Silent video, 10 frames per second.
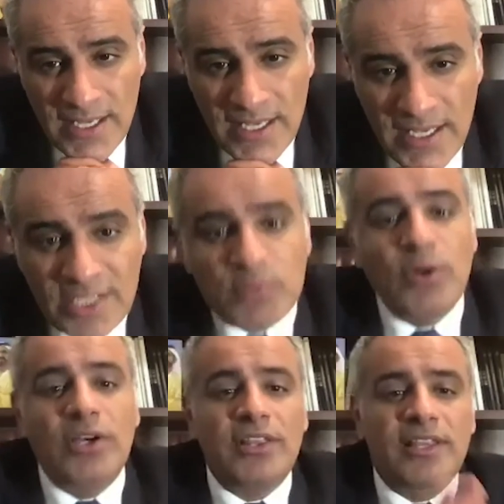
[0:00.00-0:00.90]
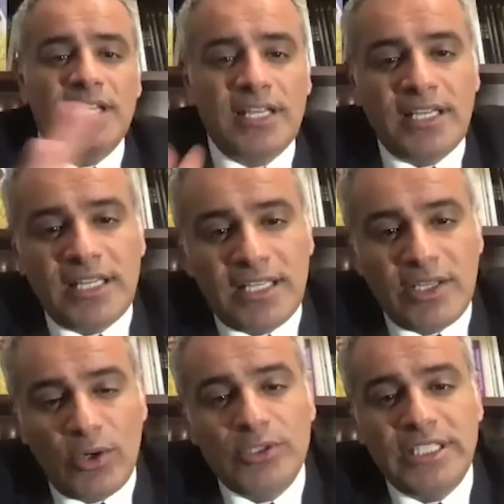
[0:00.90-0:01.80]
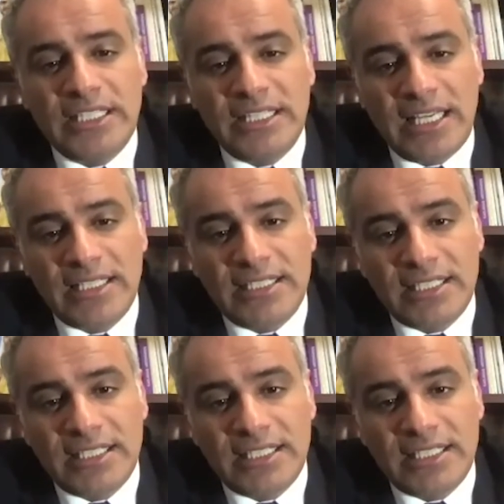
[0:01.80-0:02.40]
It is worth noting that